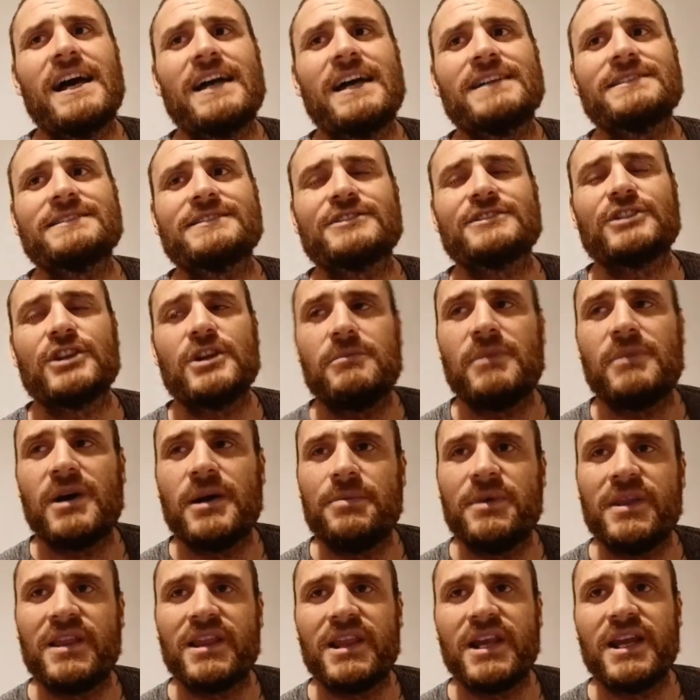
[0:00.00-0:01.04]
So you might
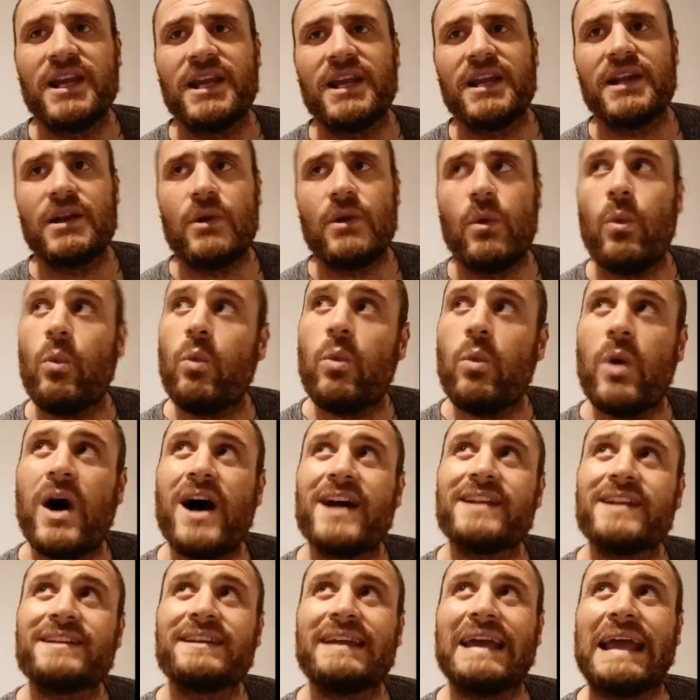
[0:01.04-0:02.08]
be thinking,
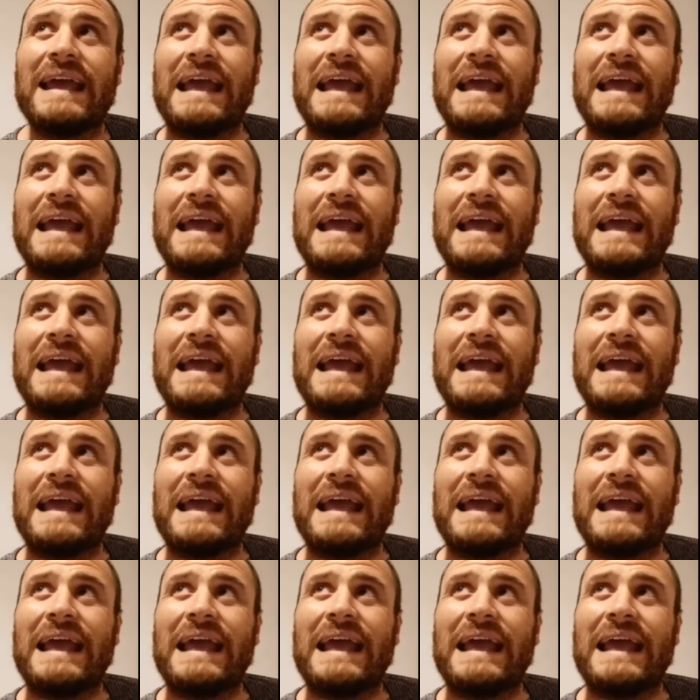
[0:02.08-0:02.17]
what